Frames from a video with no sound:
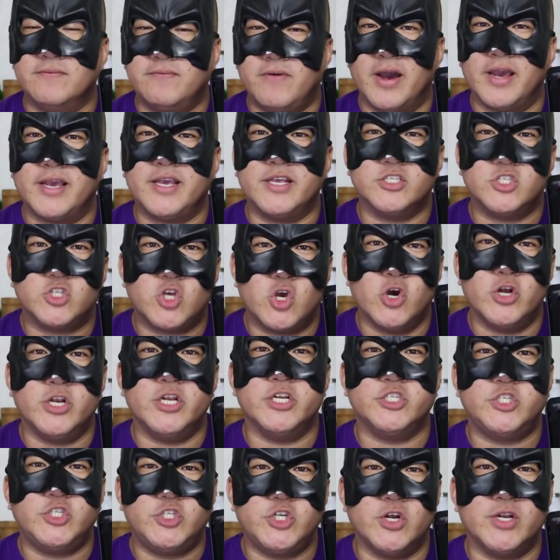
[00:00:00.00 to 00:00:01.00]
the Vikings could
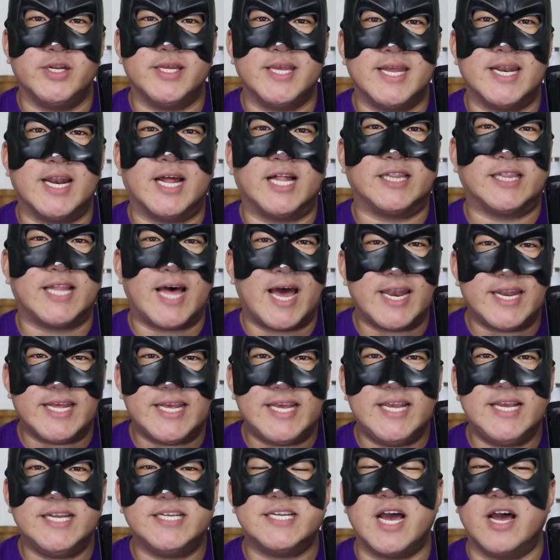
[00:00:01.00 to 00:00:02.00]
and should get a lot of
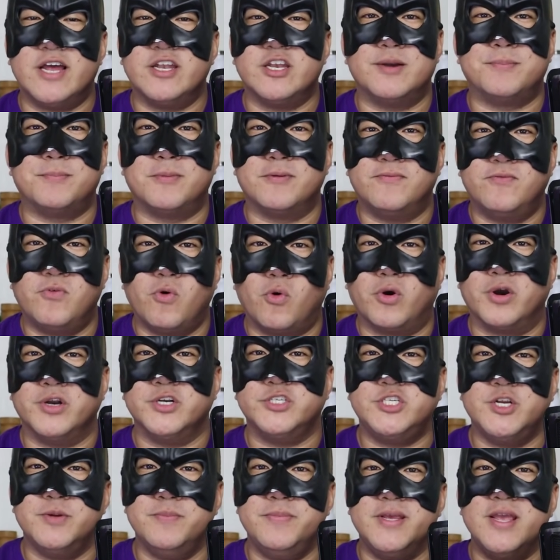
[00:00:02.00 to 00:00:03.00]
heat on number four.
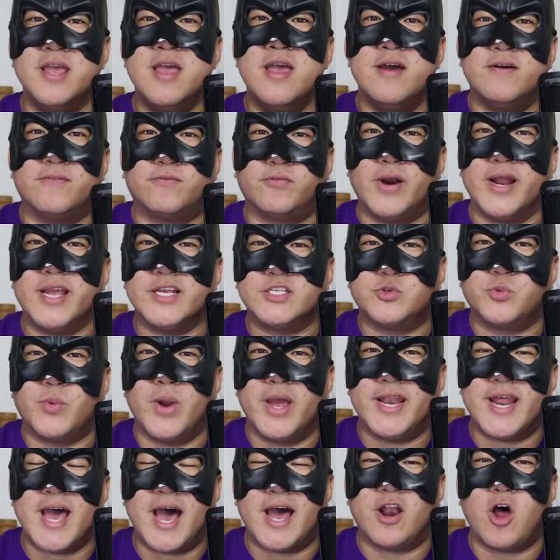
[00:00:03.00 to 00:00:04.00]
It should be Frank's
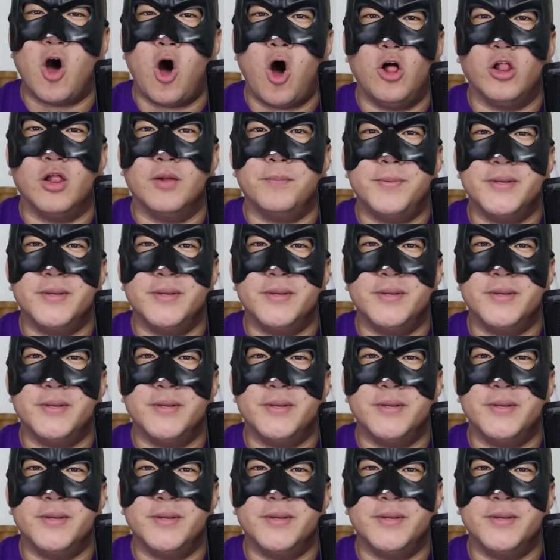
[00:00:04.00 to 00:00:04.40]
Red Hot all